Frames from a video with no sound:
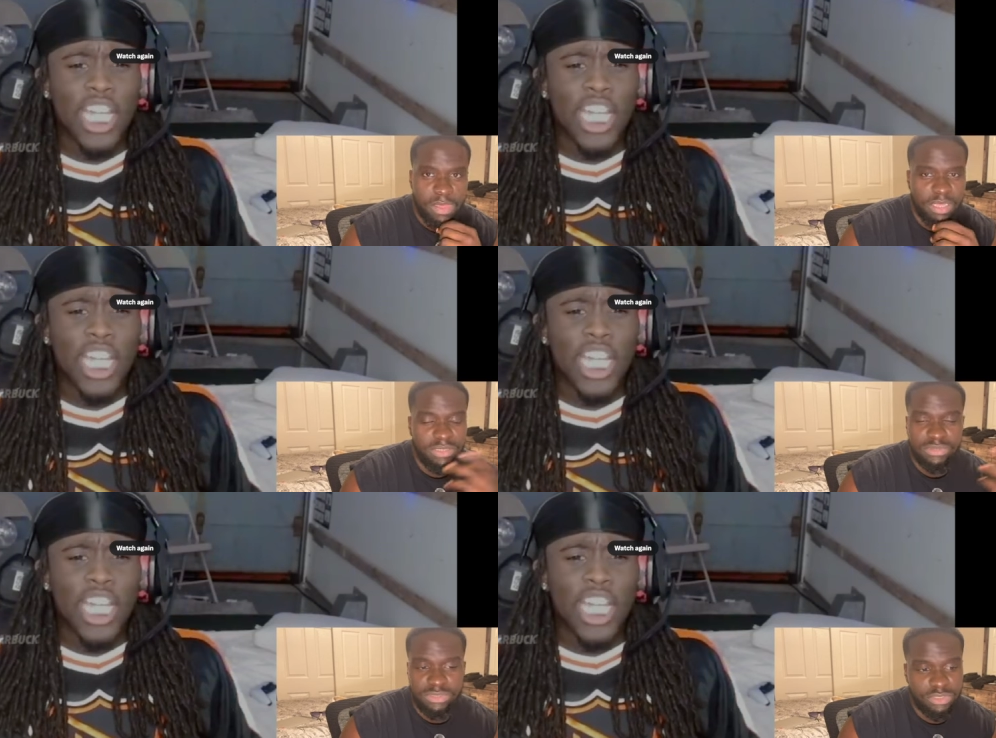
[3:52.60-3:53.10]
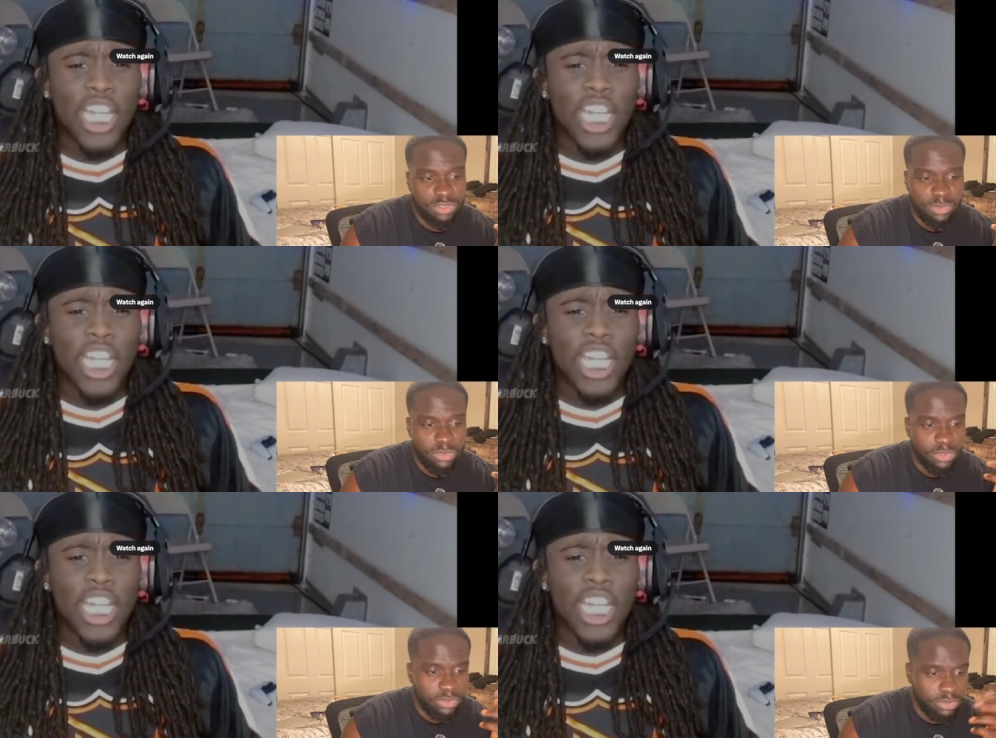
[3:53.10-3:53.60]
Speaker 1: That's for sure,
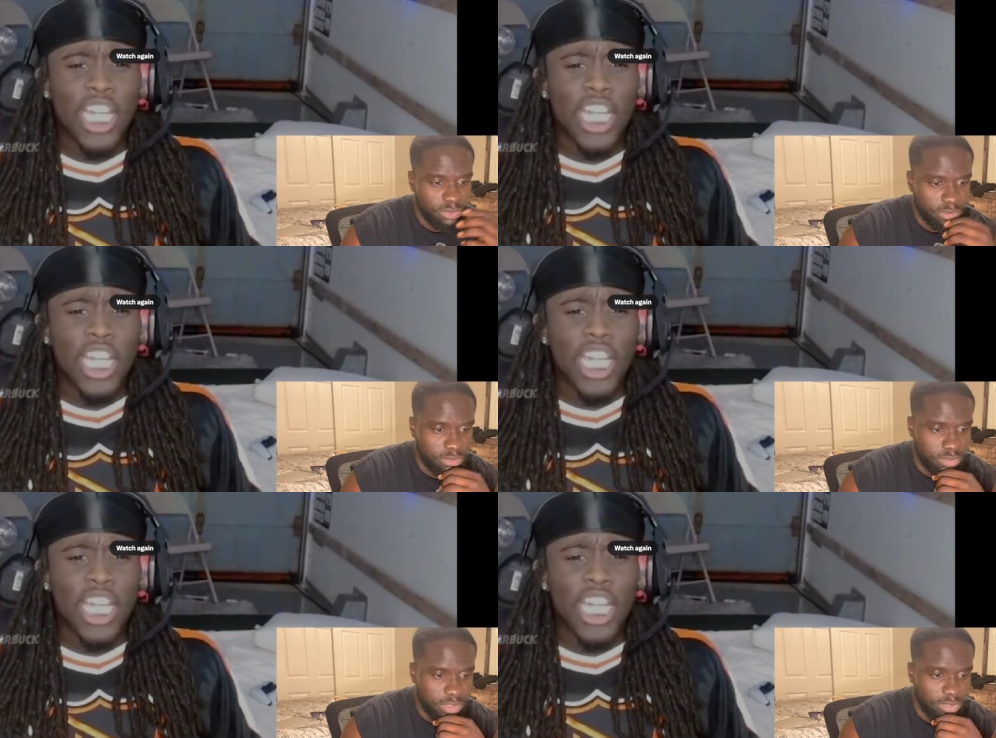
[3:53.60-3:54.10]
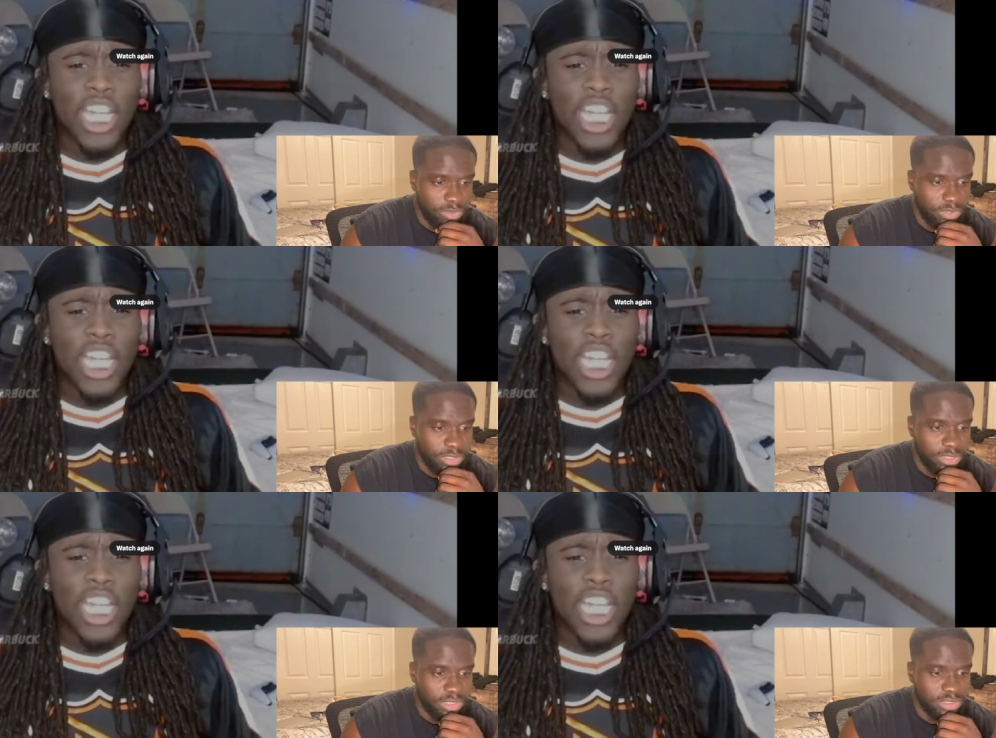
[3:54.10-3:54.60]
bro. I
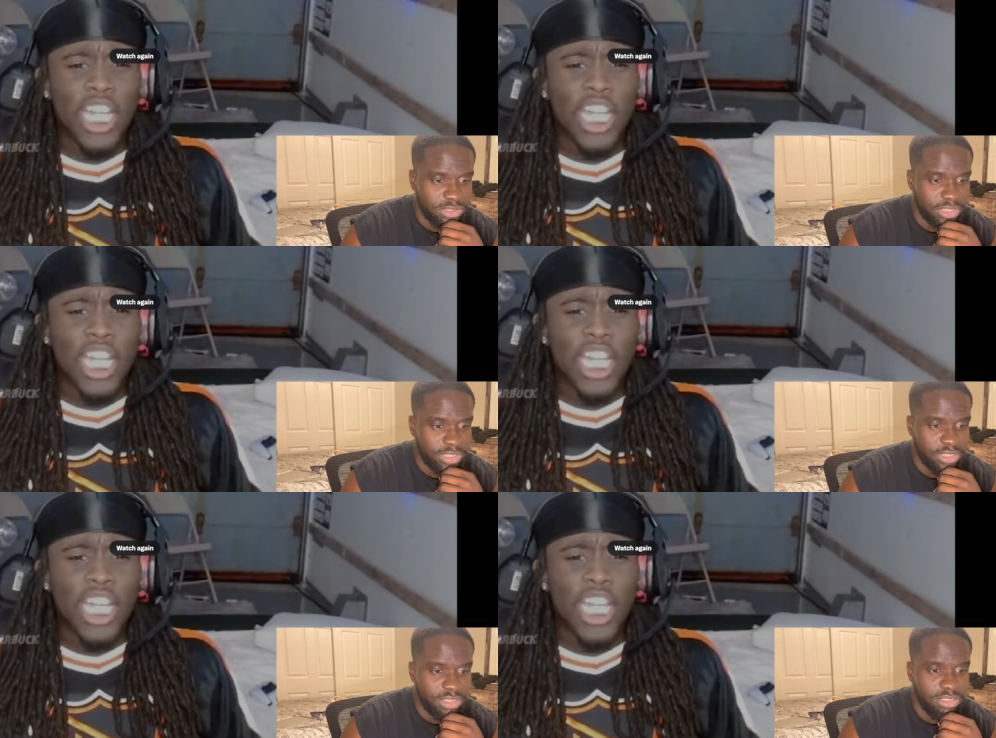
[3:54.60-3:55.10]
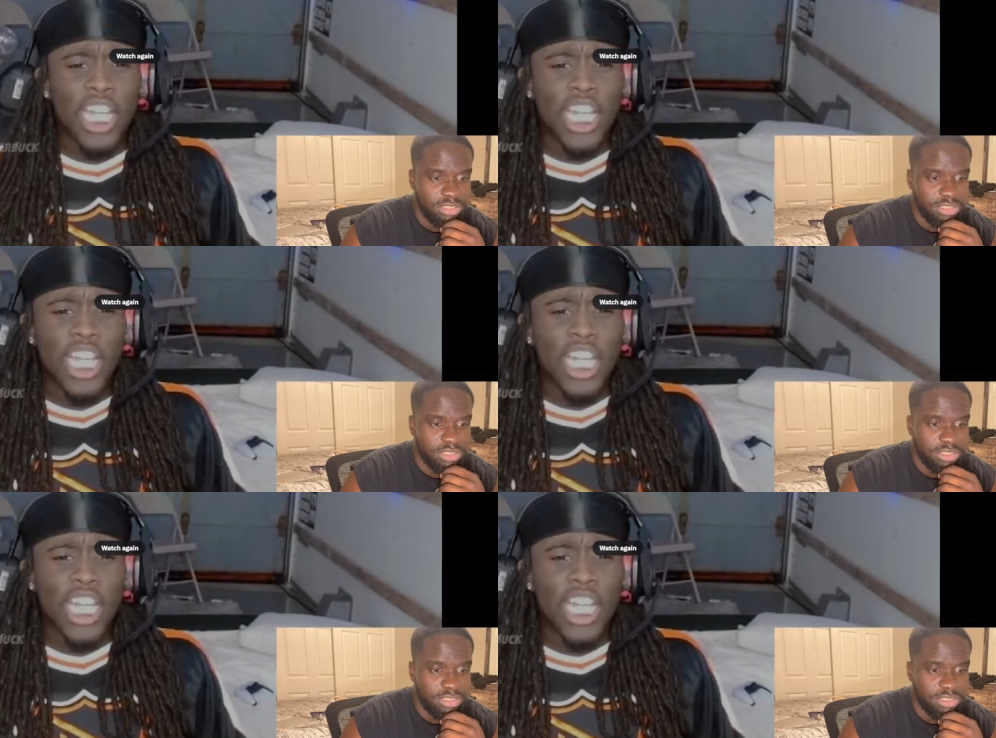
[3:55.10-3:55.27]
don't think it's like